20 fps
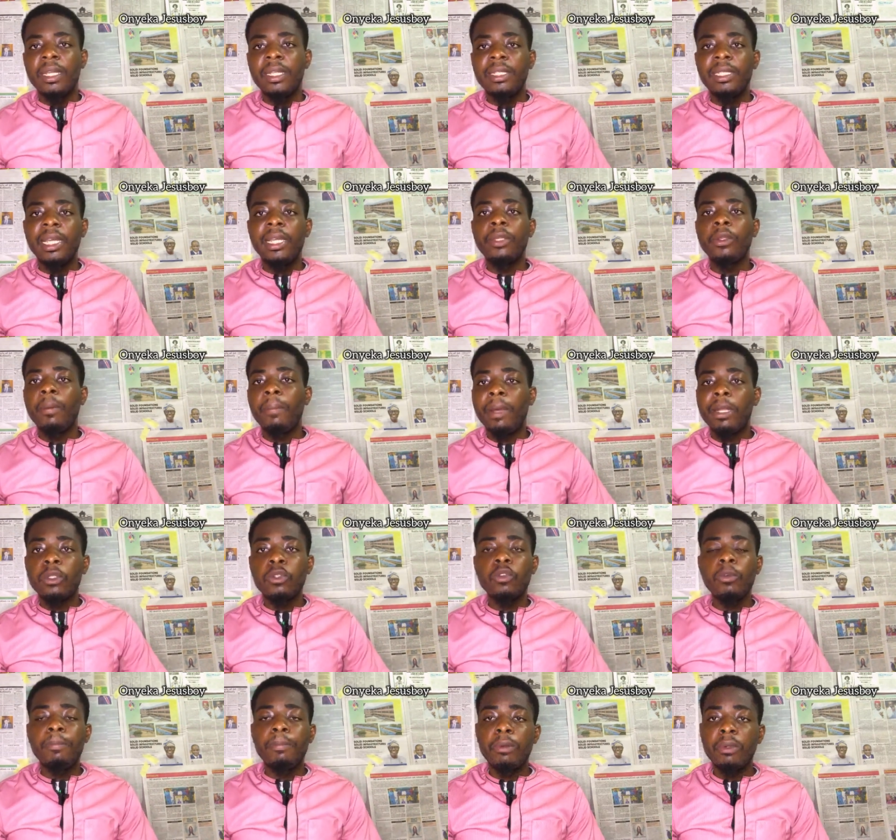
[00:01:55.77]
Then number
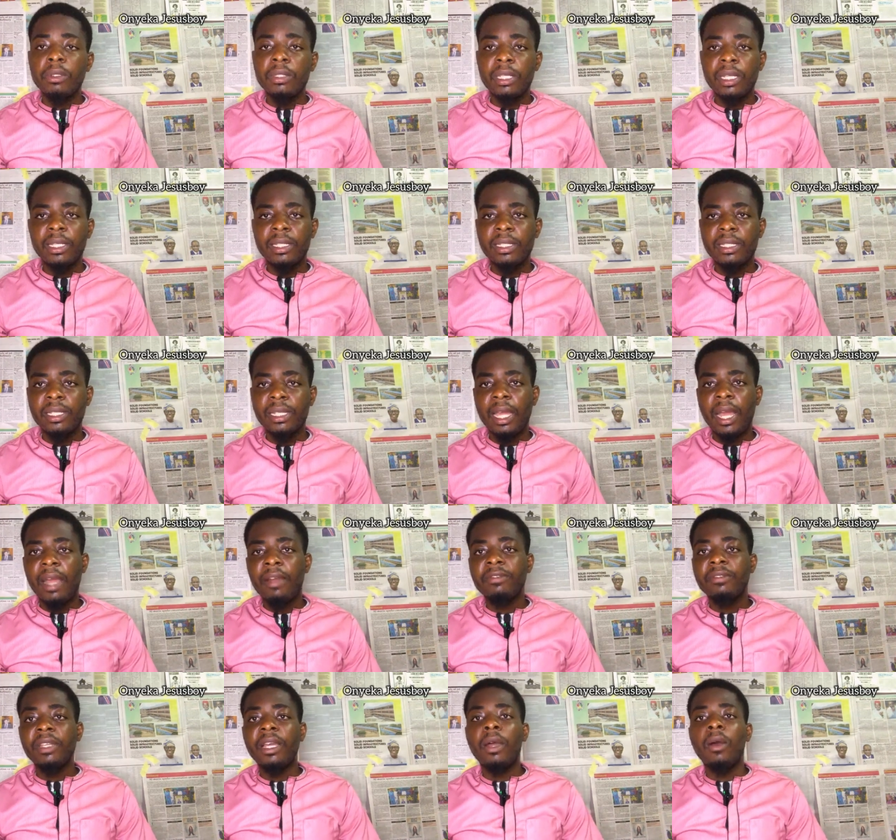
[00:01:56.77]
two process,
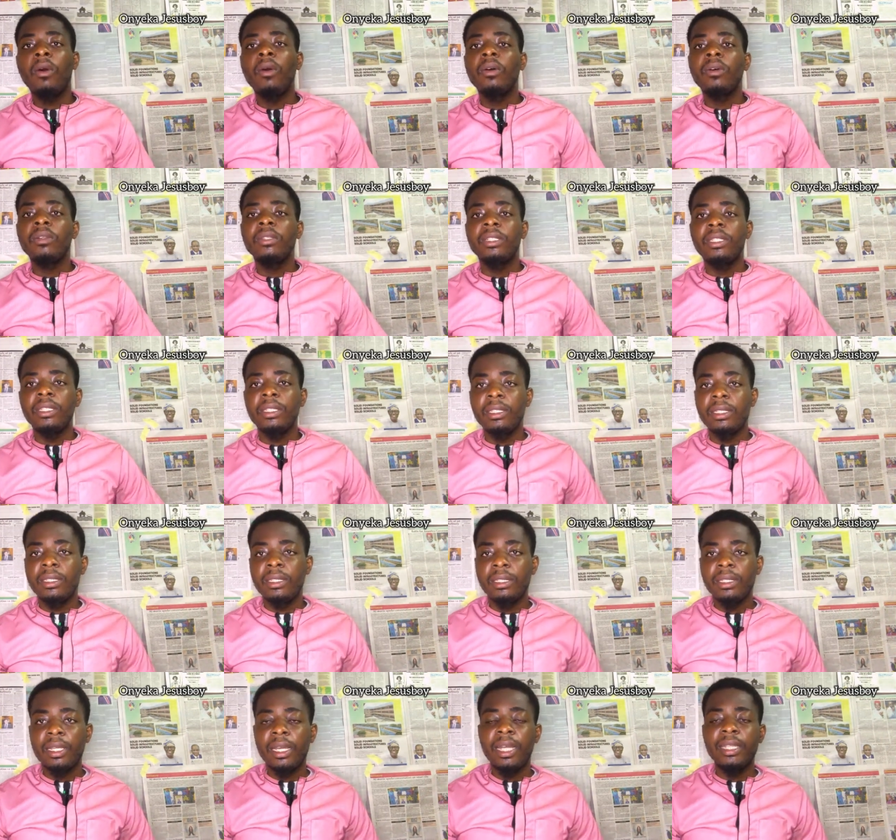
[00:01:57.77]
after all the
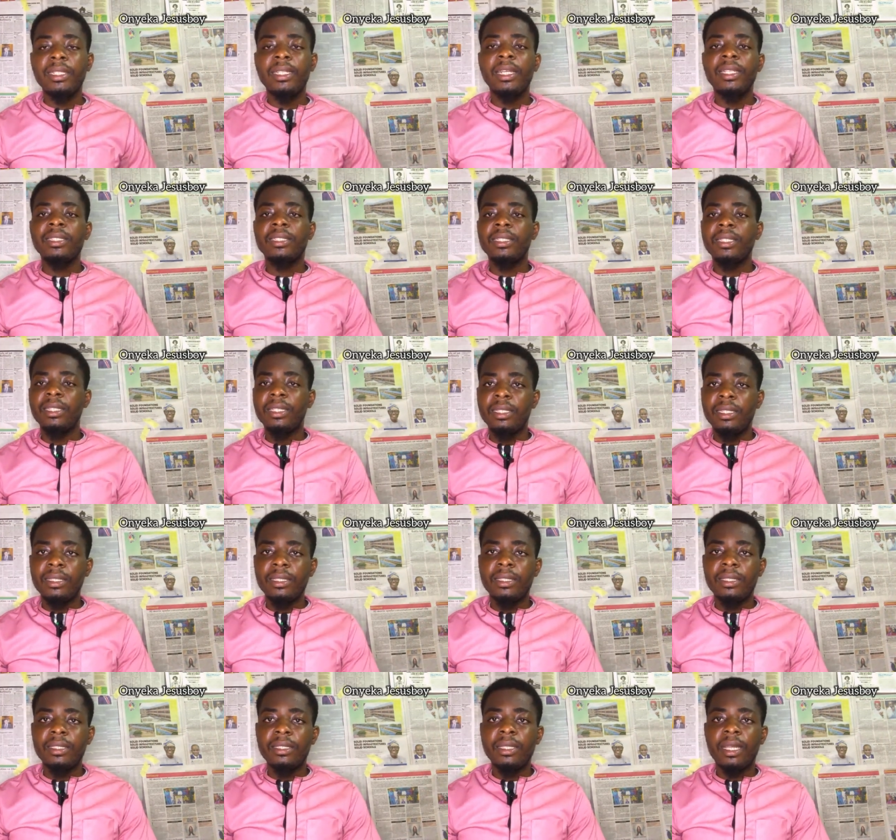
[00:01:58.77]
cardinals
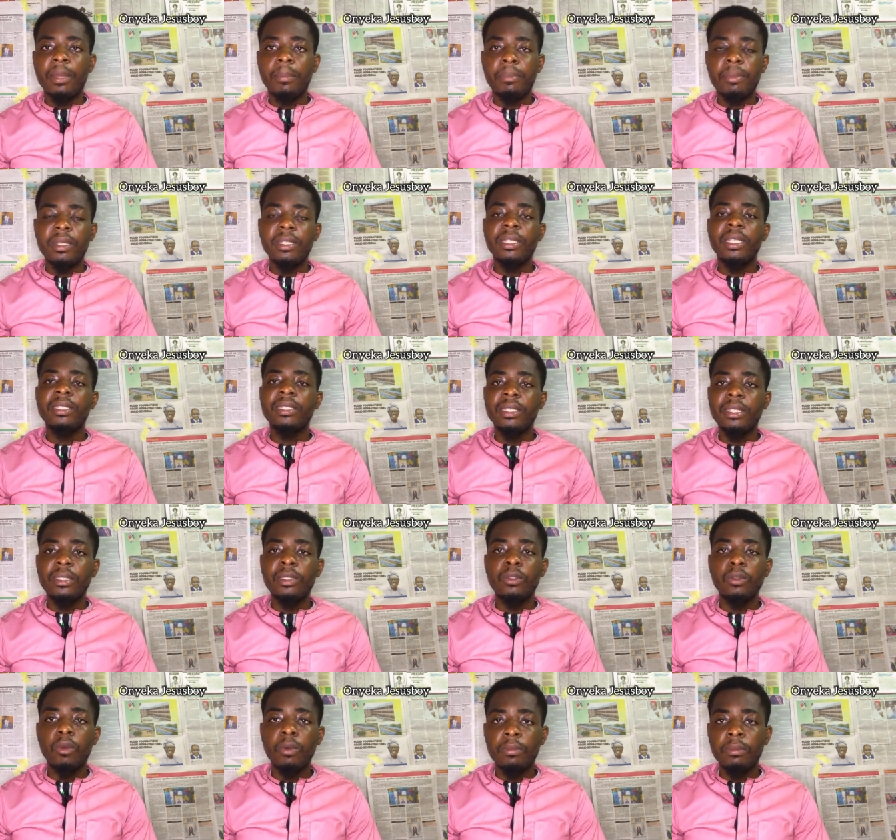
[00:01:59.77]
is present in
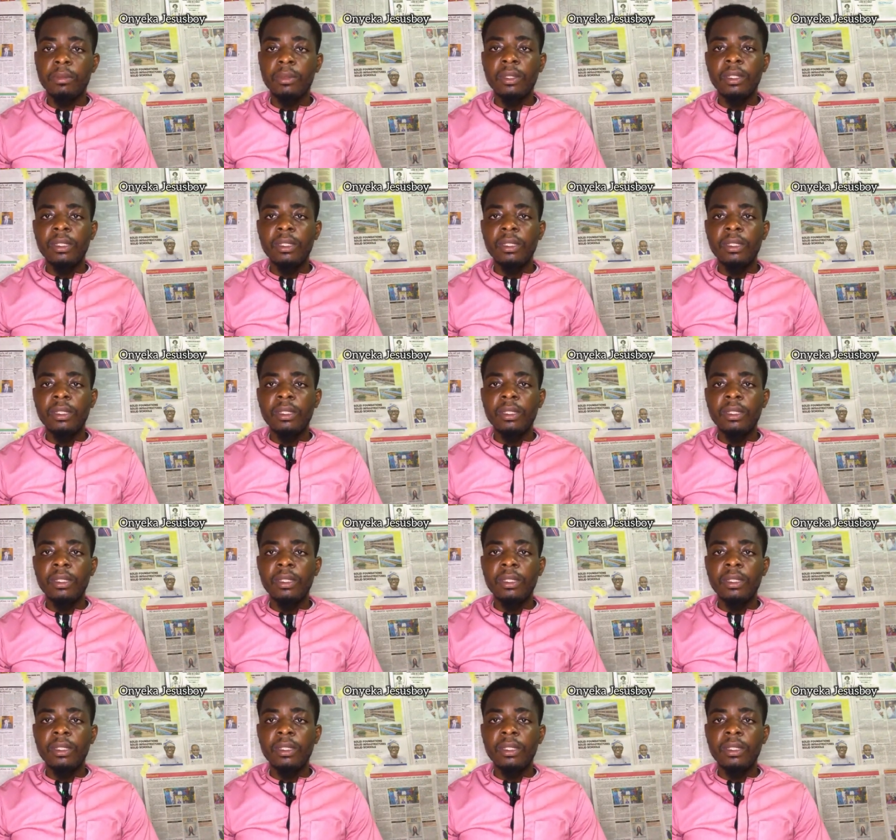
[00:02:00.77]
Rome,